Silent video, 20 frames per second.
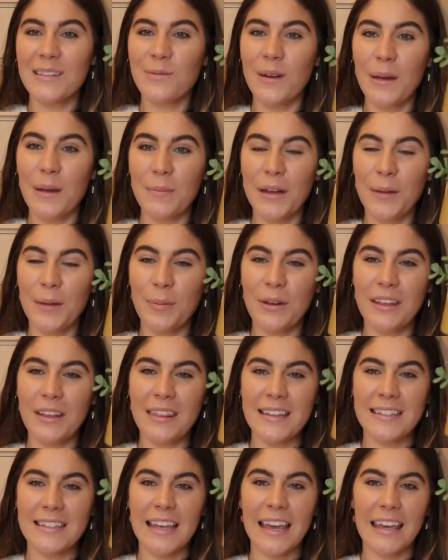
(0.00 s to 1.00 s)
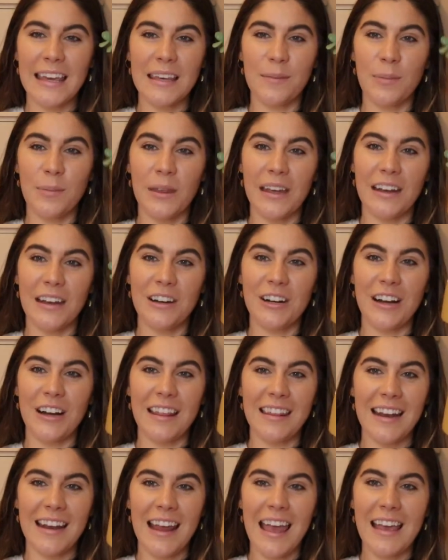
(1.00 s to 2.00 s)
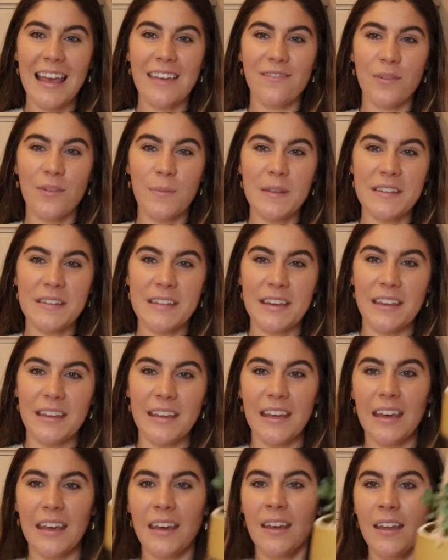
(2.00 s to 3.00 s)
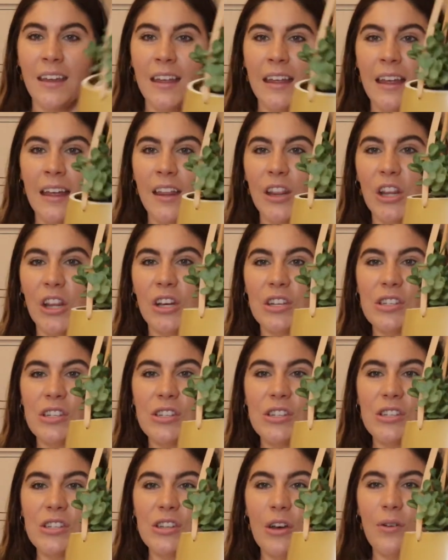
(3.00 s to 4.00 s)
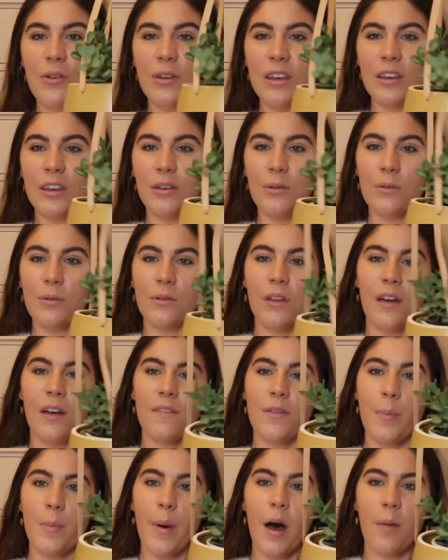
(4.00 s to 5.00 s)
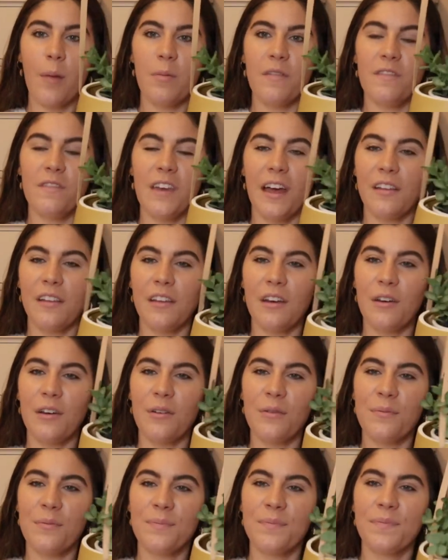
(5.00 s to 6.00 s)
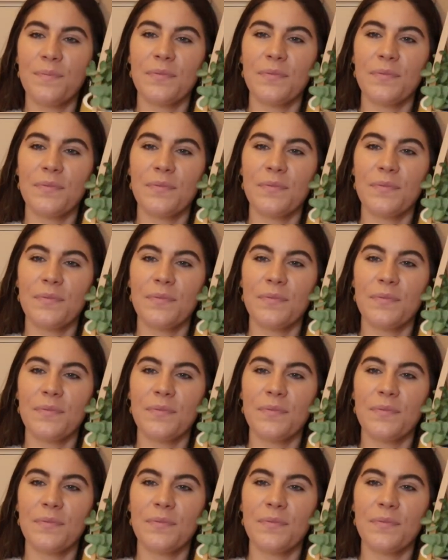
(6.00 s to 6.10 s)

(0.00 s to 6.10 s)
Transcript: what I'm gonna put in this hanging planter and then hang it from the ceiling. Looks so cute. Love the pop of yellow.